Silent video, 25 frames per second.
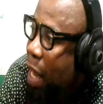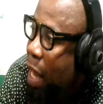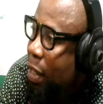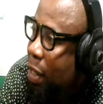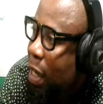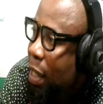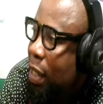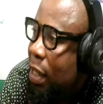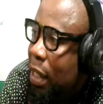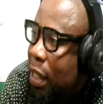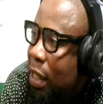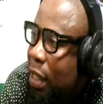
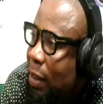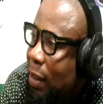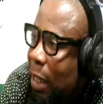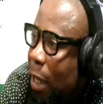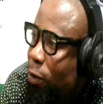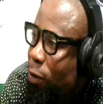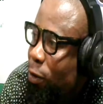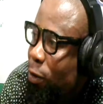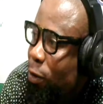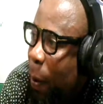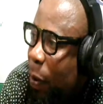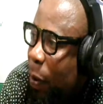the
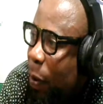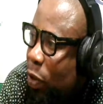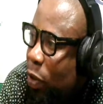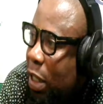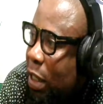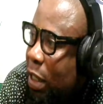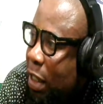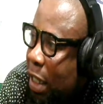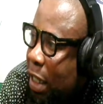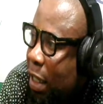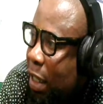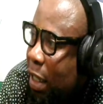greatest
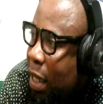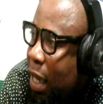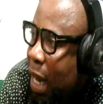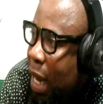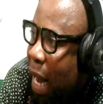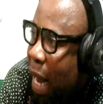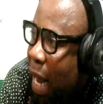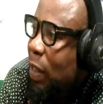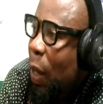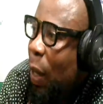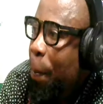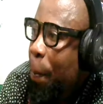opportunity
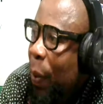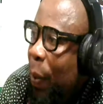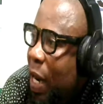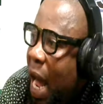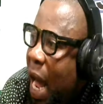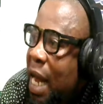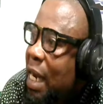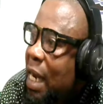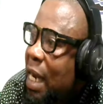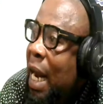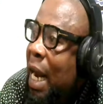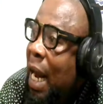as a
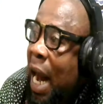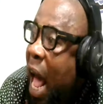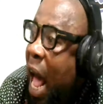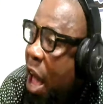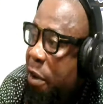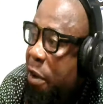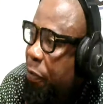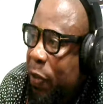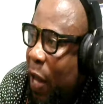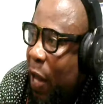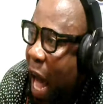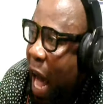player in a
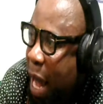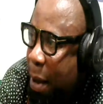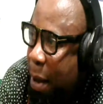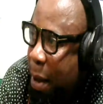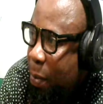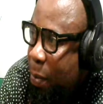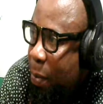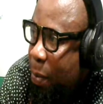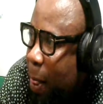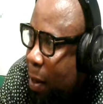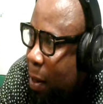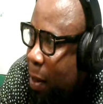lifetime.
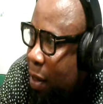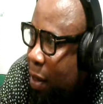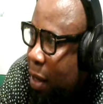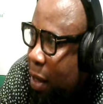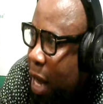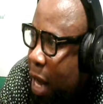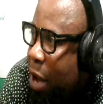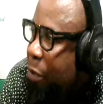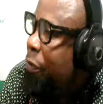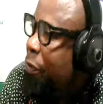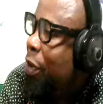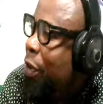A
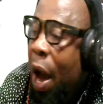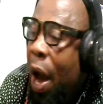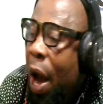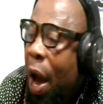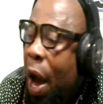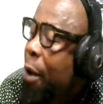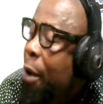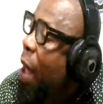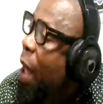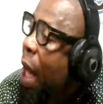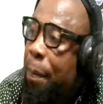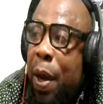chamber
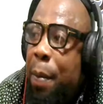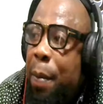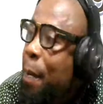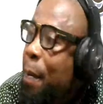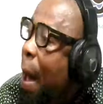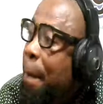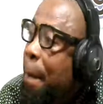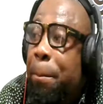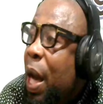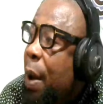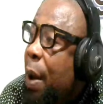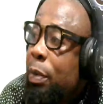will be
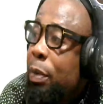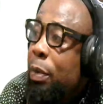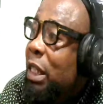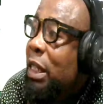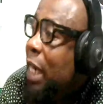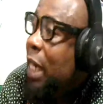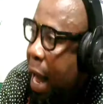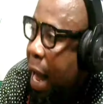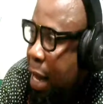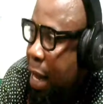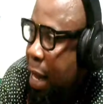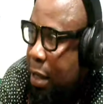my pium
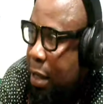da.